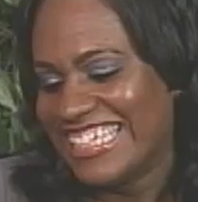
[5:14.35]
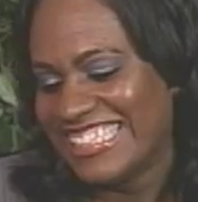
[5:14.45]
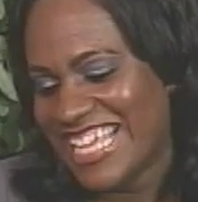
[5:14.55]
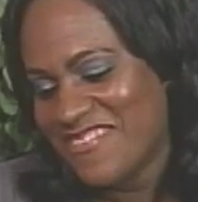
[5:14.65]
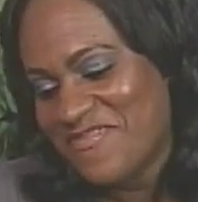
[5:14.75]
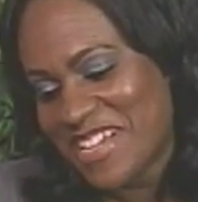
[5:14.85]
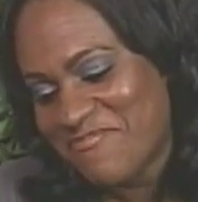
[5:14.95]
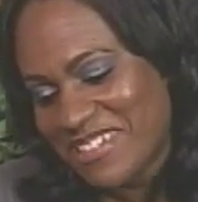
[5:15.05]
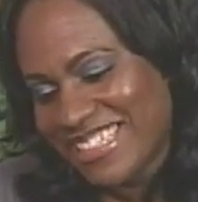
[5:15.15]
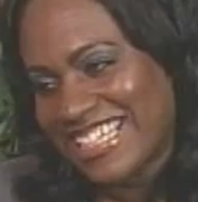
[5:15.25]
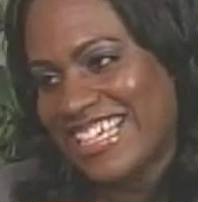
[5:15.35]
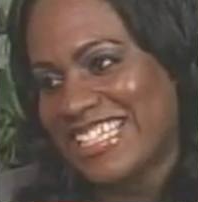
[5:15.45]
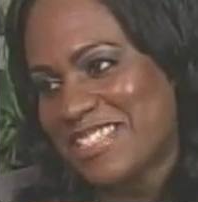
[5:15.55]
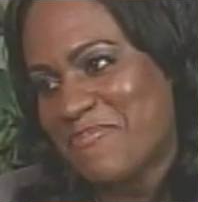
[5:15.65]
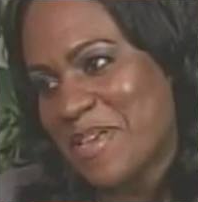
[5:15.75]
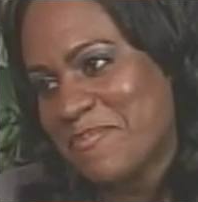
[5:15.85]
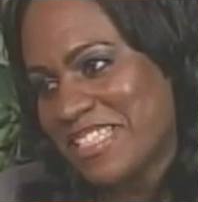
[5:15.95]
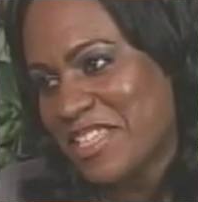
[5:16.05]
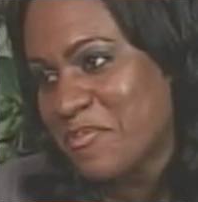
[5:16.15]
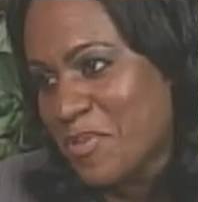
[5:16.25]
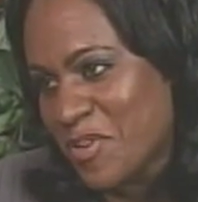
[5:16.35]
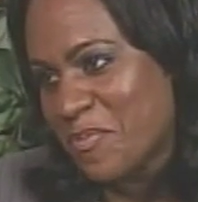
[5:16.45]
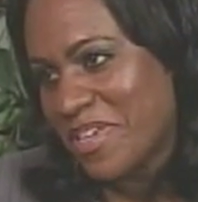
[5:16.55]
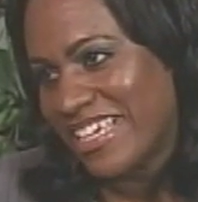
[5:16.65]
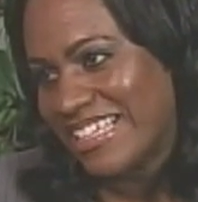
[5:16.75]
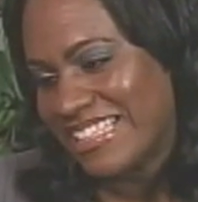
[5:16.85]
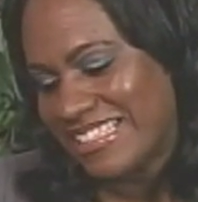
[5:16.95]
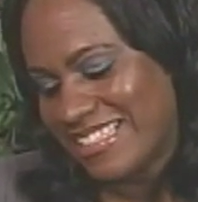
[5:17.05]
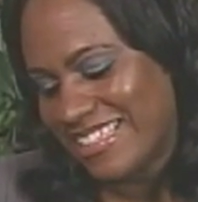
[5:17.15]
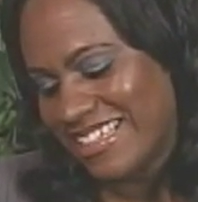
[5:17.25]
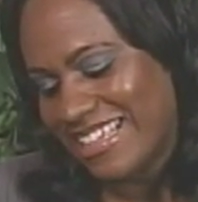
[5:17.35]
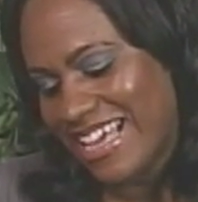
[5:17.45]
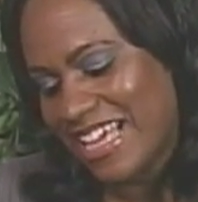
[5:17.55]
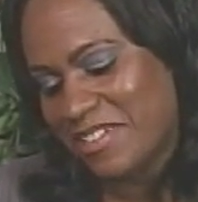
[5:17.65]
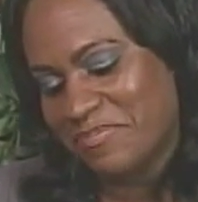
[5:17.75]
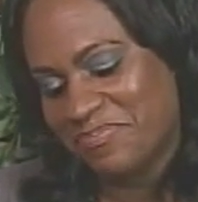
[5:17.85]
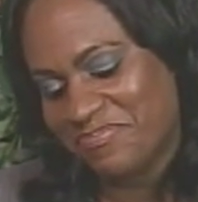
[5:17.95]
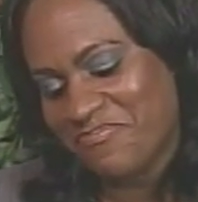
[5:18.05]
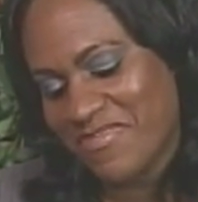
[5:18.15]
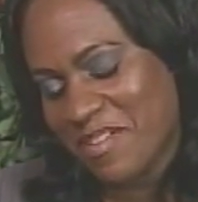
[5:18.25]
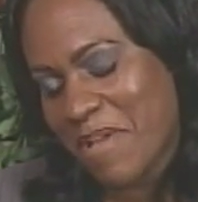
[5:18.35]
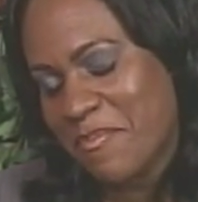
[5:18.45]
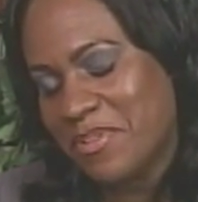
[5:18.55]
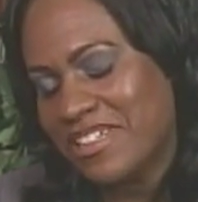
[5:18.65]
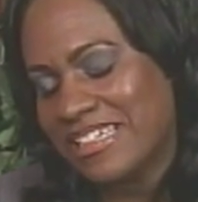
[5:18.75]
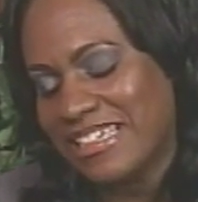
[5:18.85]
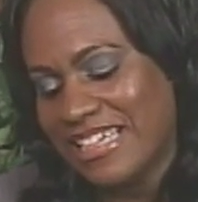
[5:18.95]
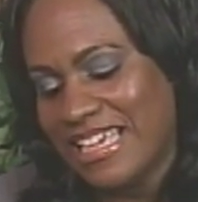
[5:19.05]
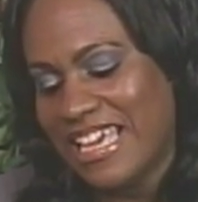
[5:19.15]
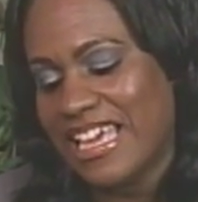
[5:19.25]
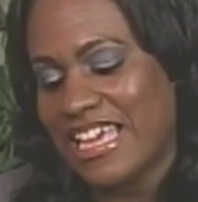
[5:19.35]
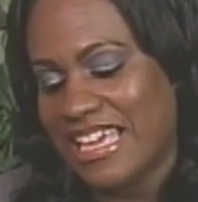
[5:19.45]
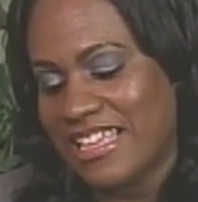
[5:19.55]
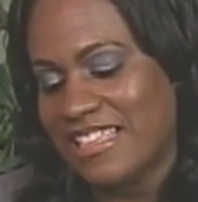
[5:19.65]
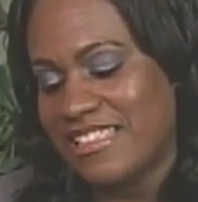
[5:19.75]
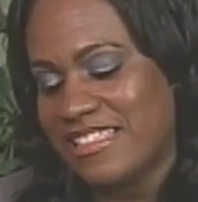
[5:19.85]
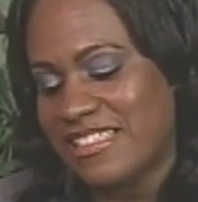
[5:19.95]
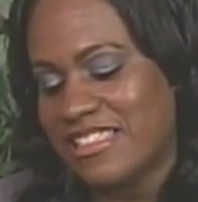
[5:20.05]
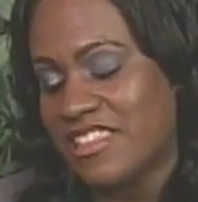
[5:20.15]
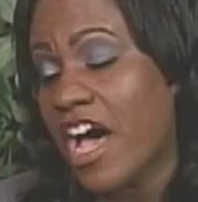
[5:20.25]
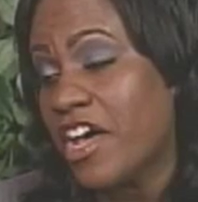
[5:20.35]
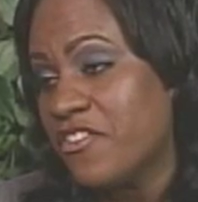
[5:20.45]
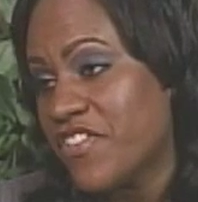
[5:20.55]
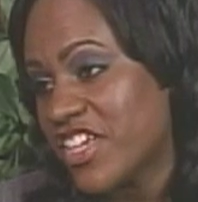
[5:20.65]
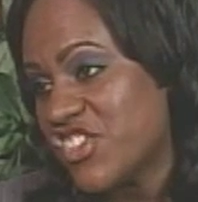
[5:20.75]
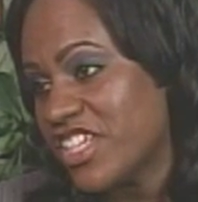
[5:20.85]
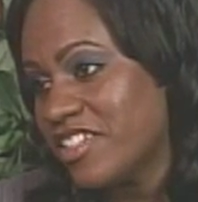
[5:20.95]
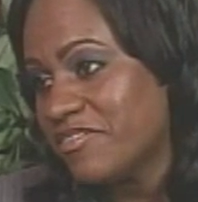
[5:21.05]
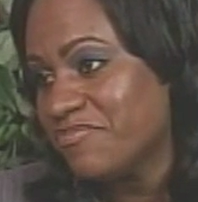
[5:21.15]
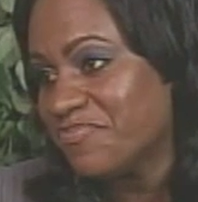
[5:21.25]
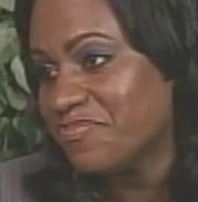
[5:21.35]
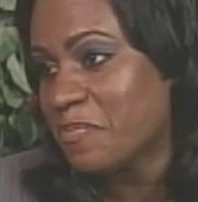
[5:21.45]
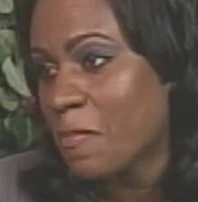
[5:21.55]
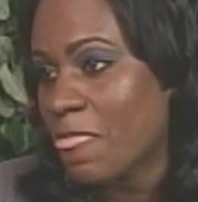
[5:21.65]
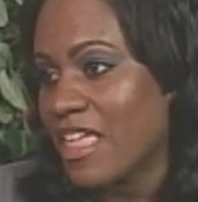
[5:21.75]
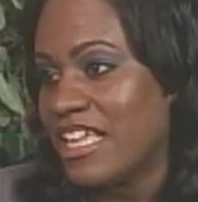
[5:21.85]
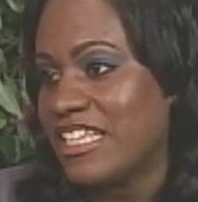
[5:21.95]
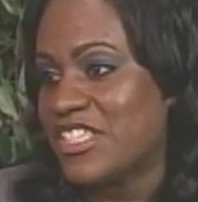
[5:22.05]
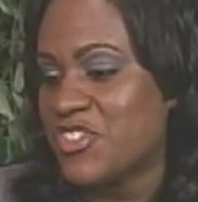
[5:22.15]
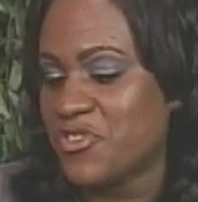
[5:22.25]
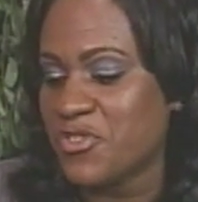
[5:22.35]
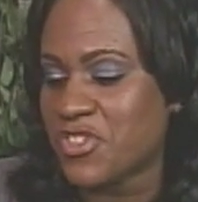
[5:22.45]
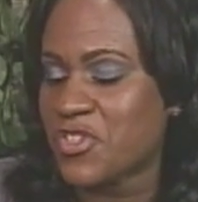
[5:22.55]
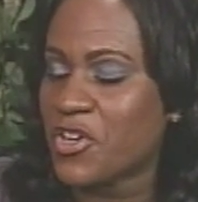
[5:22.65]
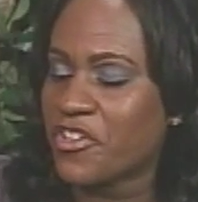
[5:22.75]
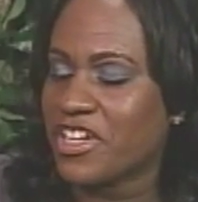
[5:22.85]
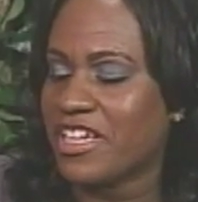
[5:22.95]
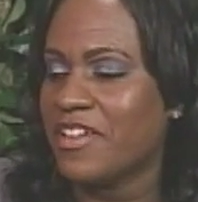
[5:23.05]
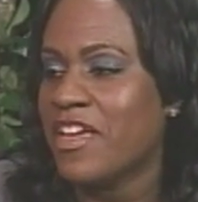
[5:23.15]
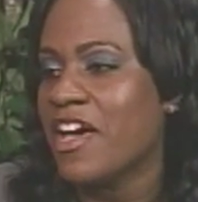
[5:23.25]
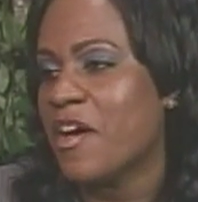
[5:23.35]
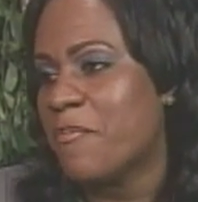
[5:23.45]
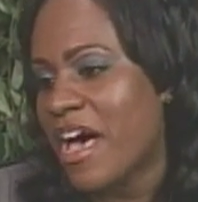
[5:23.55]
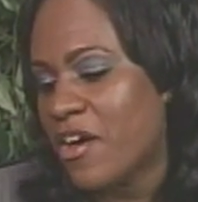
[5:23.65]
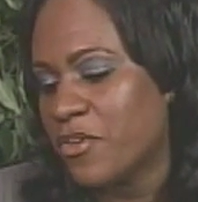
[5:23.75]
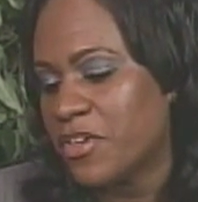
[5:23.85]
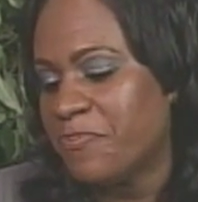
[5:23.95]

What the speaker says: Name of my book is Pimps in the Pulpit. My book is nonfiction. It is a true story about